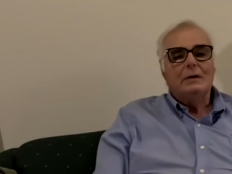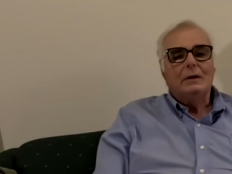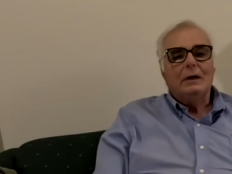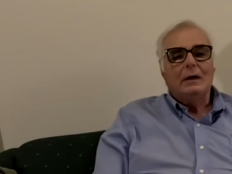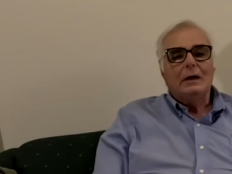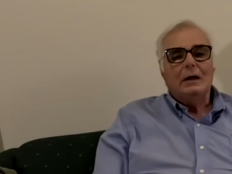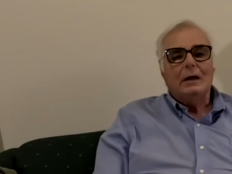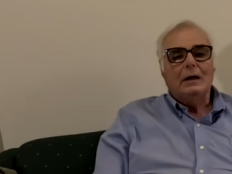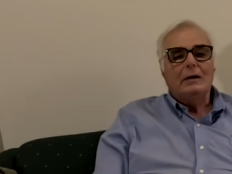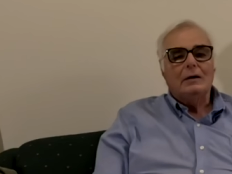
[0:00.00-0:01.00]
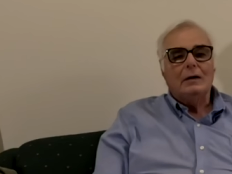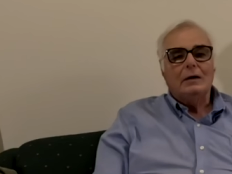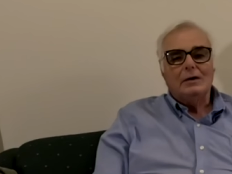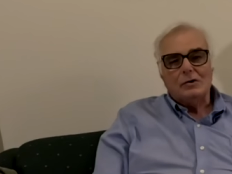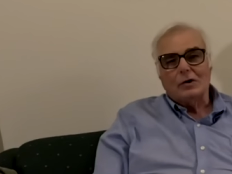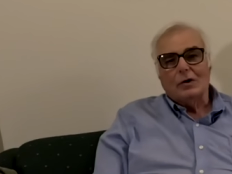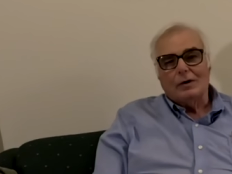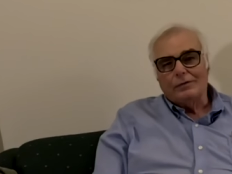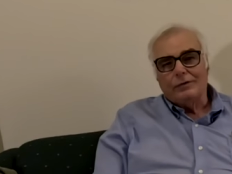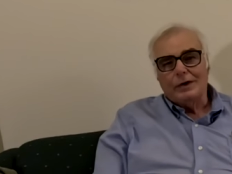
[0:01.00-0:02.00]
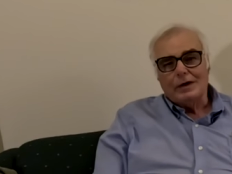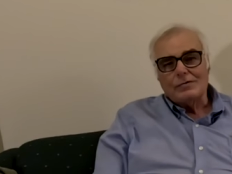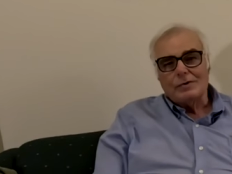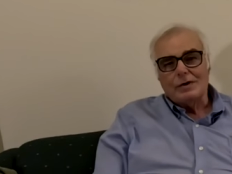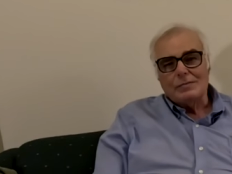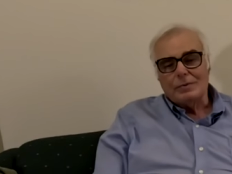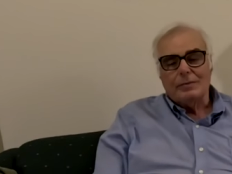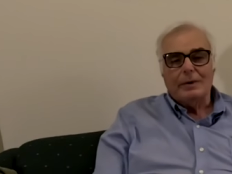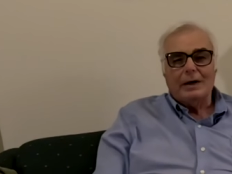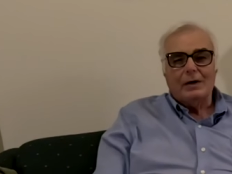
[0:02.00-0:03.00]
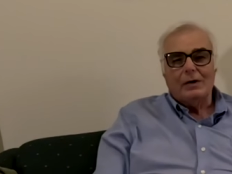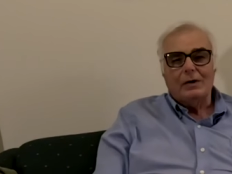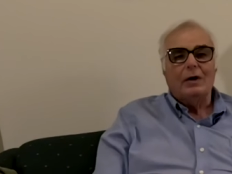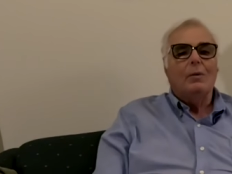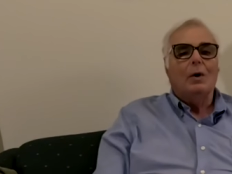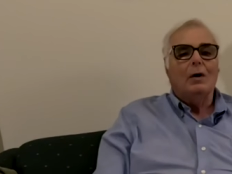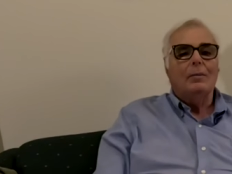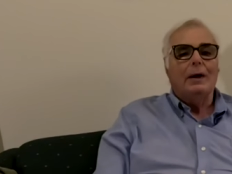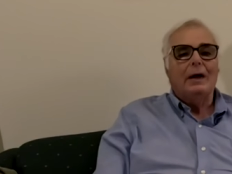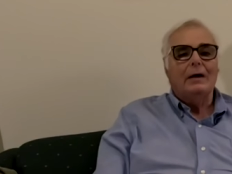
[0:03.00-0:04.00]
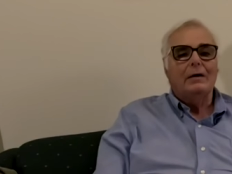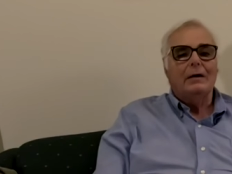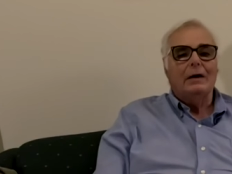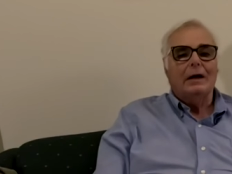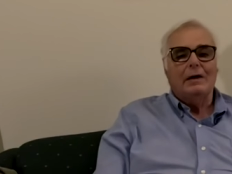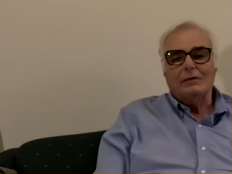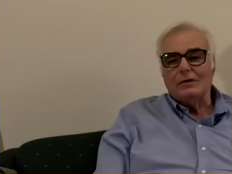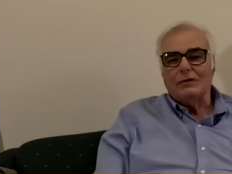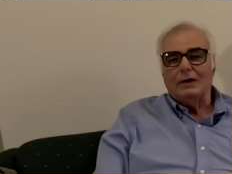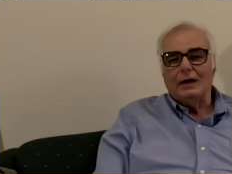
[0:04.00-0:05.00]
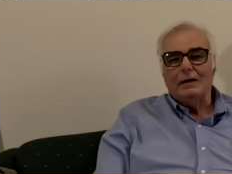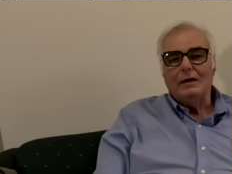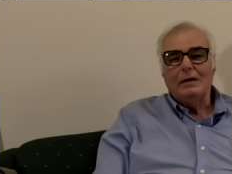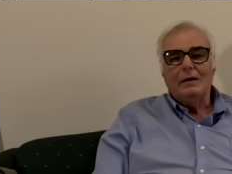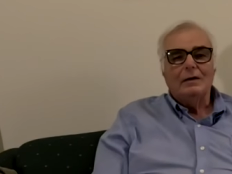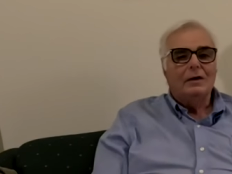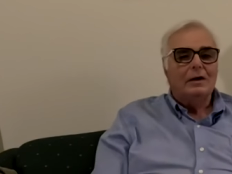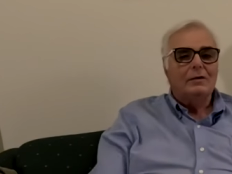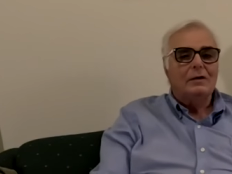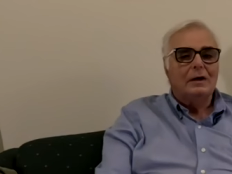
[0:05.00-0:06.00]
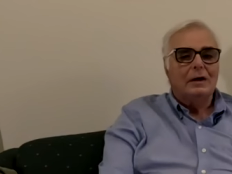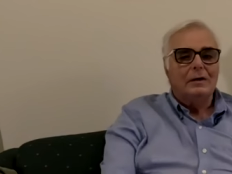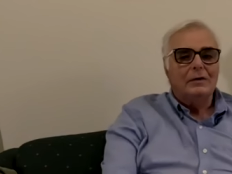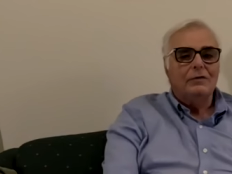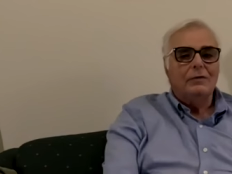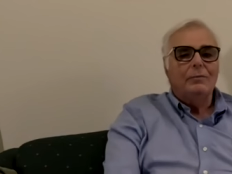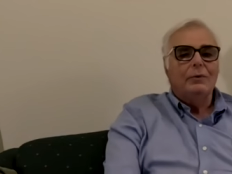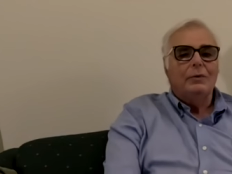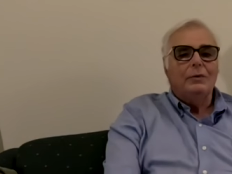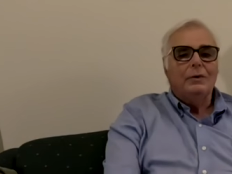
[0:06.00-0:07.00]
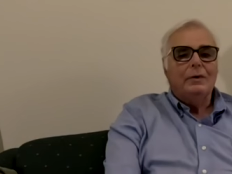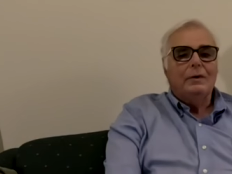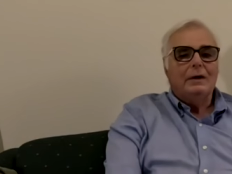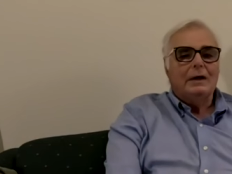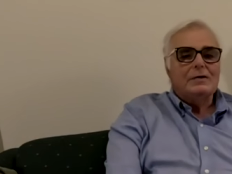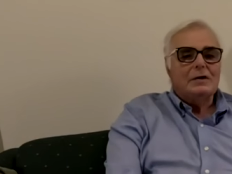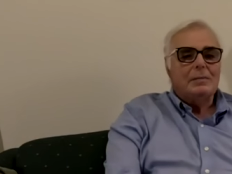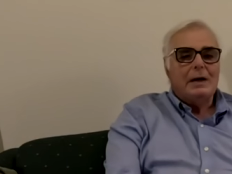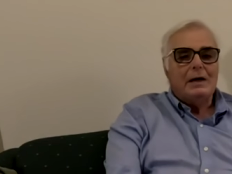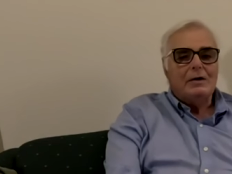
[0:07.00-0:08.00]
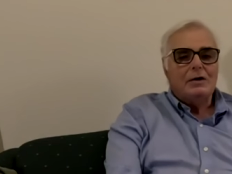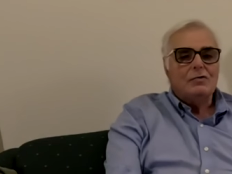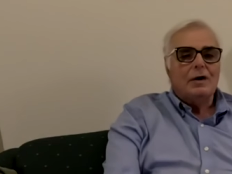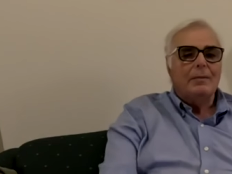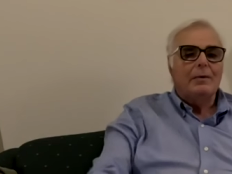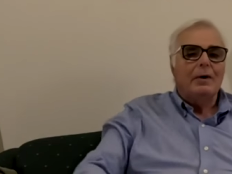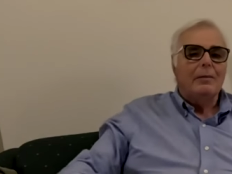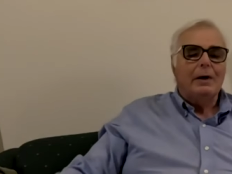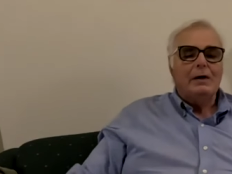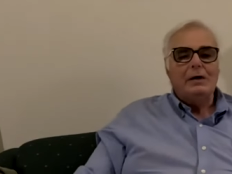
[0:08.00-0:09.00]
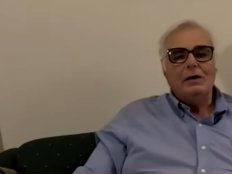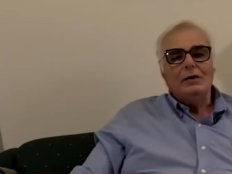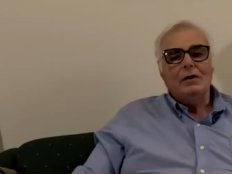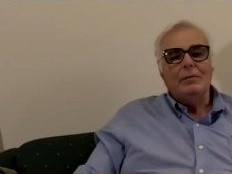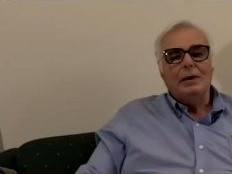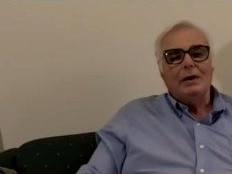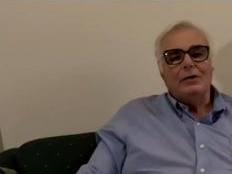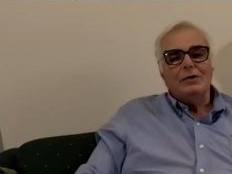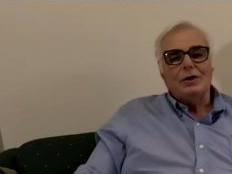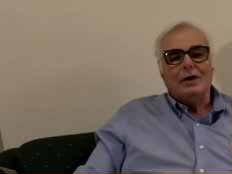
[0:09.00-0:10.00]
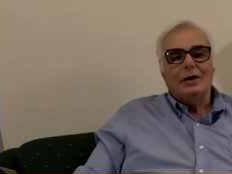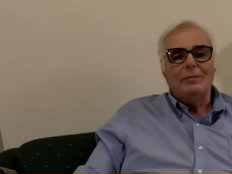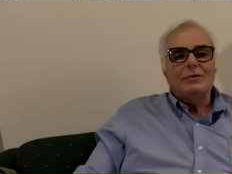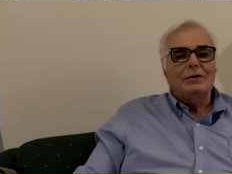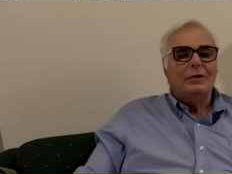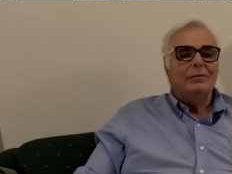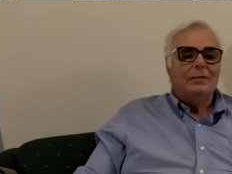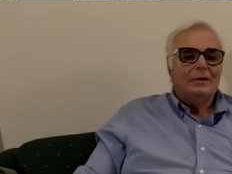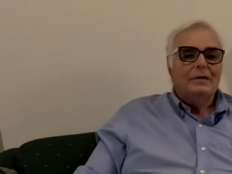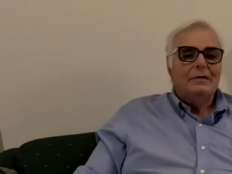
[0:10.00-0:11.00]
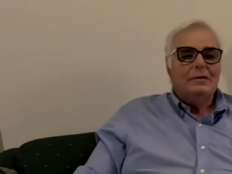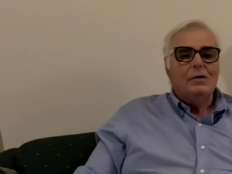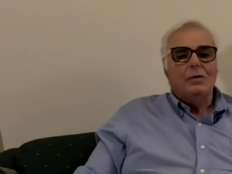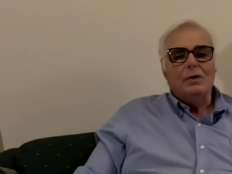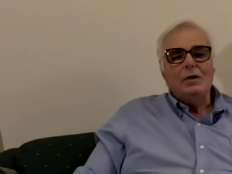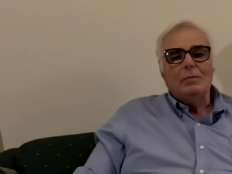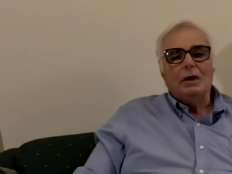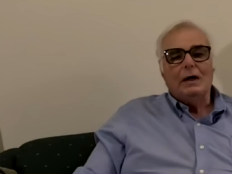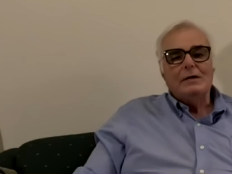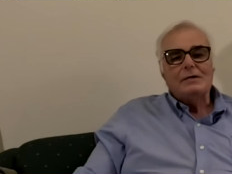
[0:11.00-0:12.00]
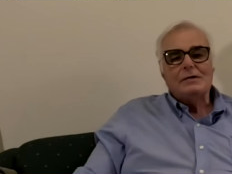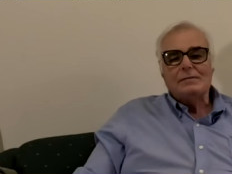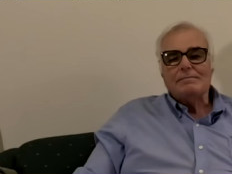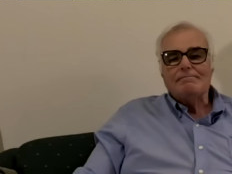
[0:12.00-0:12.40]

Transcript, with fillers: and uh, they took it off for the x-rays put it back on i walked back and i have to say that uh, the simple elastic bandage wrapped around my knee did a better job so no knee brace